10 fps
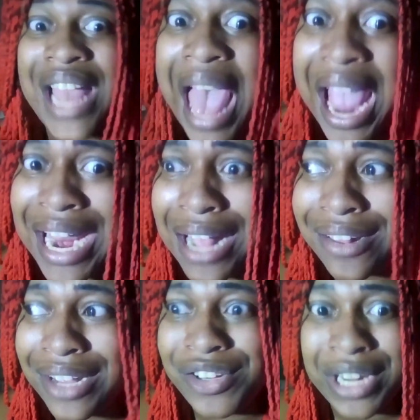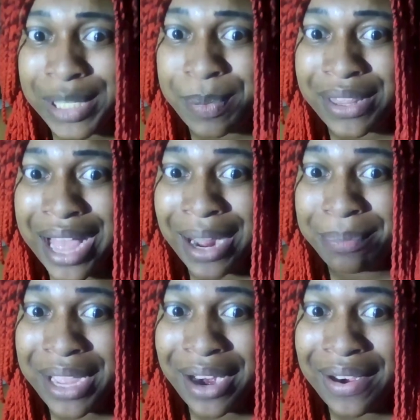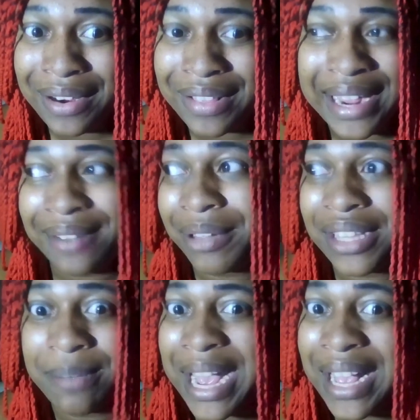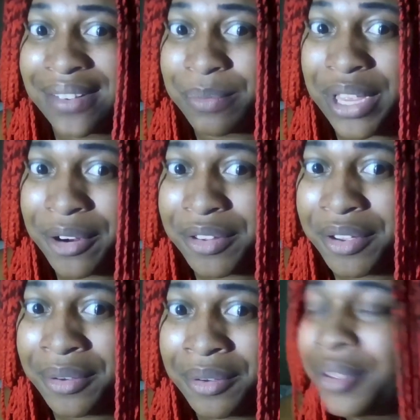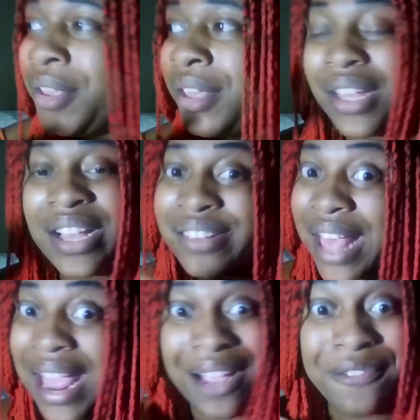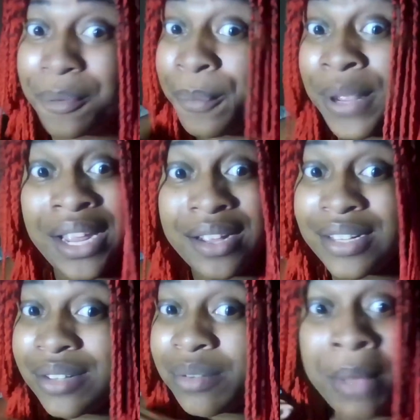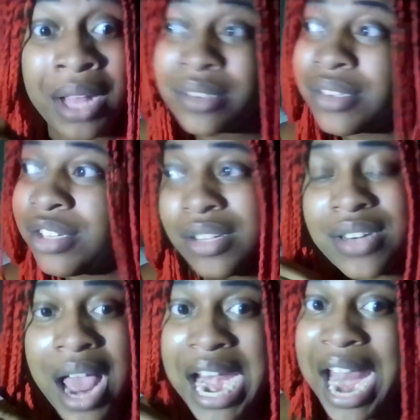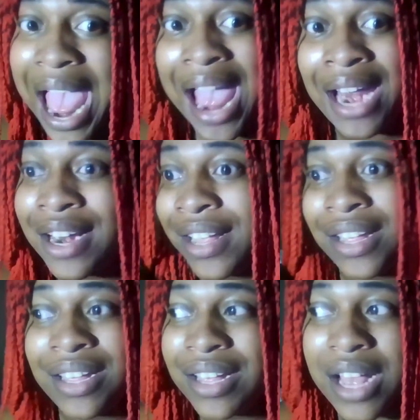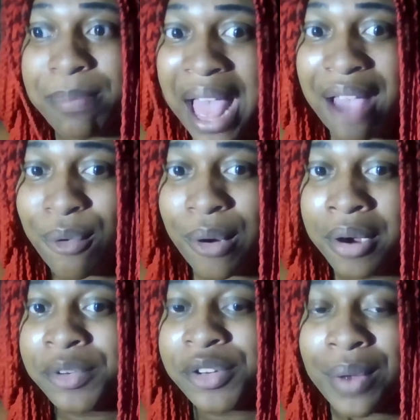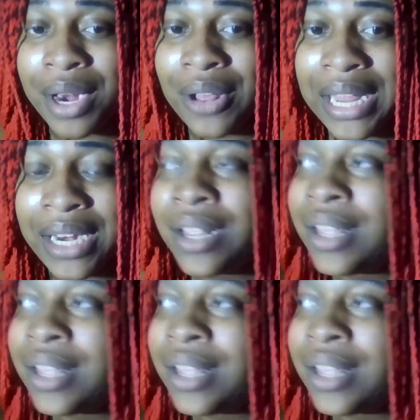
I guess they just put that up there like within the past week or two. Because like for weeks, months, she has not had a platform to run on.